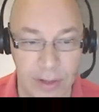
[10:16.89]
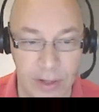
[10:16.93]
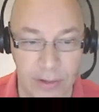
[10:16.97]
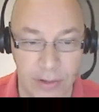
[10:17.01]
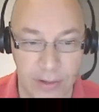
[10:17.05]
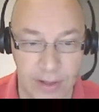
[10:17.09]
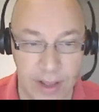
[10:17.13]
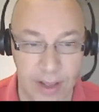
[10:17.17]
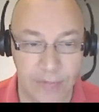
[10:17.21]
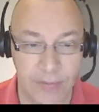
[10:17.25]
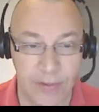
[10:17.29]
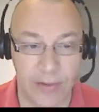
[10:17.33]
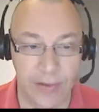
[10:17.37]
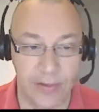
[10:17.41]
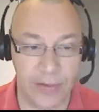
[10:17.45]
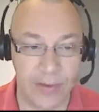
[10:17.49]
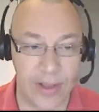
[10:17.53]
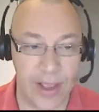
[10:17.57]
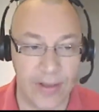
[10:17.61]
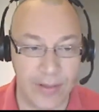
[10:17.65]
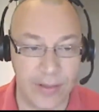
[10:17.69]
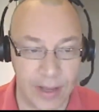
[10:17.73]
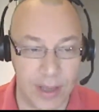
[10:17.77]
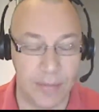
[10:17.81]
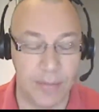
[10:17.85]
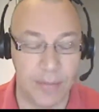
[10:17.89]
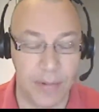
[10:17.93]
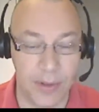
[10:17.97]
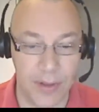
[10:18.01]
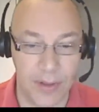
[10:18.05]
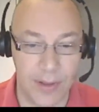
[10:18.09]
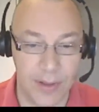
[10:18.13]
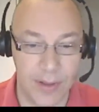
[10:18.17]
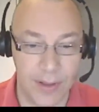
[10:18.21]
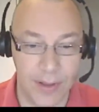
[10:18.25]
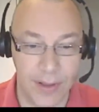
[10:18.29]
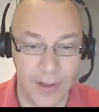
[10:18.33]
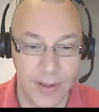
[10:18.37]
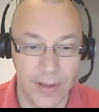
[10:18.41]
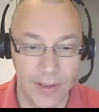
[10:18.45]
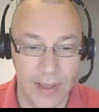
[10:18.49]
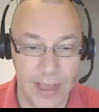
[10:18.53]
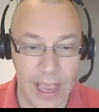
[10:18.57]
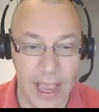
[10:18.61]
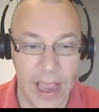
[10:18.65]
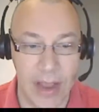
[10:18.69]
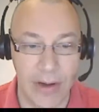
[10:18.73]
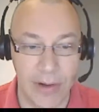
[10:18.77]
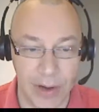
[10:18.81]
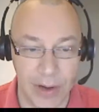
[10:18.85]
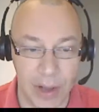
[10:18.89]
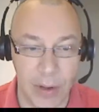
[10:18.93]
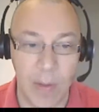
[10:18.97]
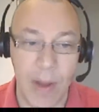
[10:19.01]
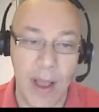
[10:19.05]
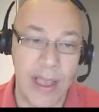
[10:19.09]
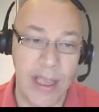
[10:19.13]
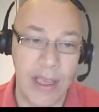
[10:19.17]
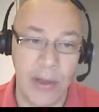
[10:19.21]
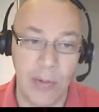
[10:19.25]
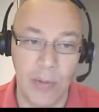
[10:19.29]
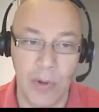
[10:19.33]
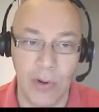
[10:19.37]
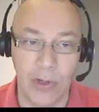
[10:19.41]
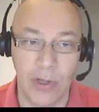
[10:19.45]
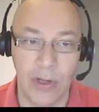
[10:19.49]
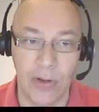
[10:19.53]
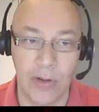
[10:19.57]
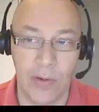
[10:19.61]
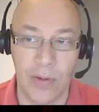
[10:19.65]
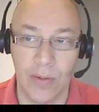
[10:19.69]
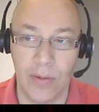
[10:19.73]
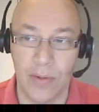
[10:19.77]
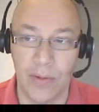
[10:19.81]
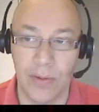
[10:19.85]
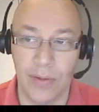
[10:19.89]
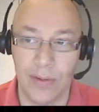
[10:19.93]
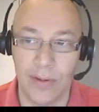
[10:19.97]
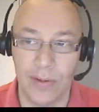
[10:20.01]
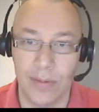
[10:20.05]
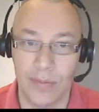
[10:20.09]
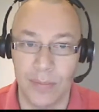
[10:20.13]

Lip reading: You just have to set up the area where you want your